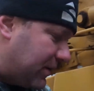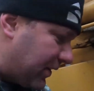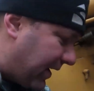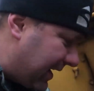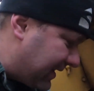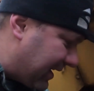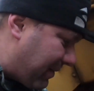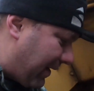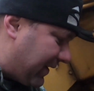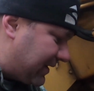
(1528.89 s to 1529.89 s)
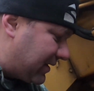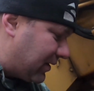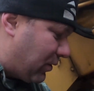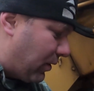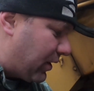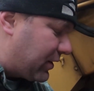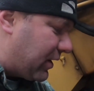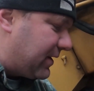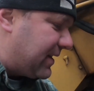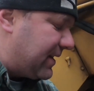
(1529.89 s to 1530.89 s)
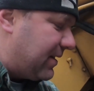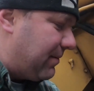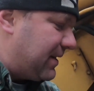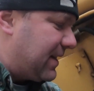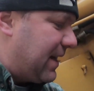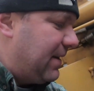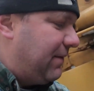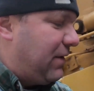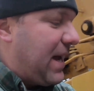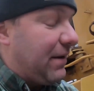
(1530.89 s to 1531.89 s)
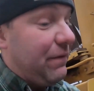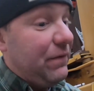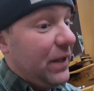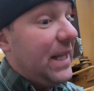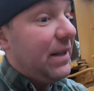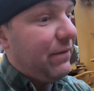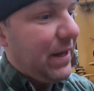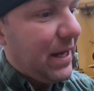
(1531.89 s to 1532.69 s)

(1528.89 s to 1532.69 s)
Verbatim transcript: So the nice thing about this quarter turn system is that if you had a fleet of